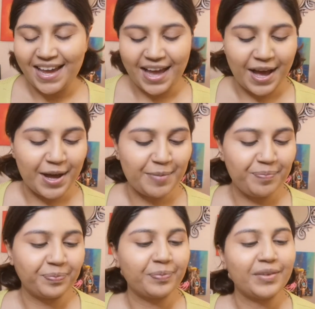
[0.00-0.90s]

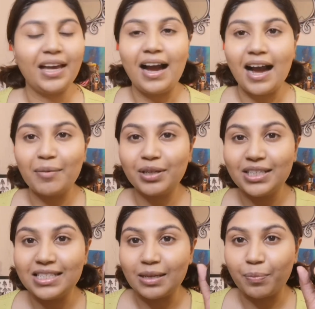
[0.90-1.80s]
Um, I'm gonna
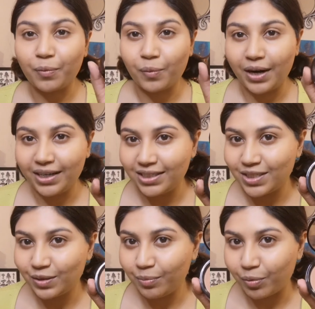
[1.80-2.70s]
dip right
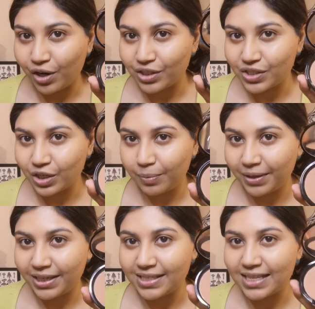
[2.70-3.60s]
into the bronzer
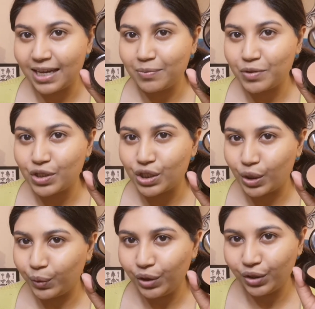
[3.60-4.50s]
because I am
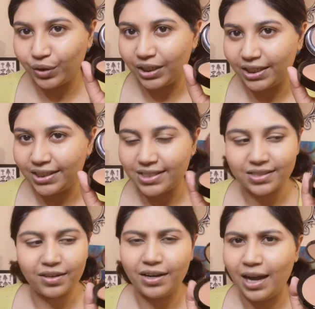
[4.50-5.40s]
so curious
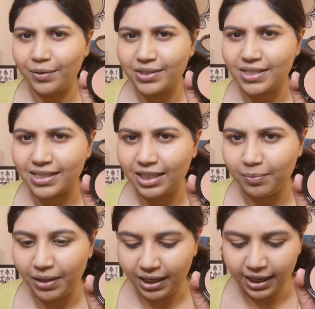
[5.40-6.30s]
on how this is gonna
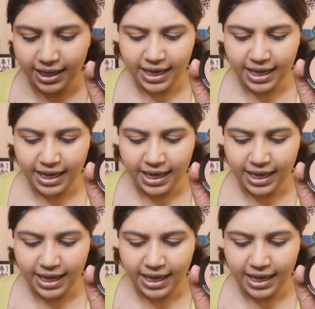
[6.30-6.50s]
be.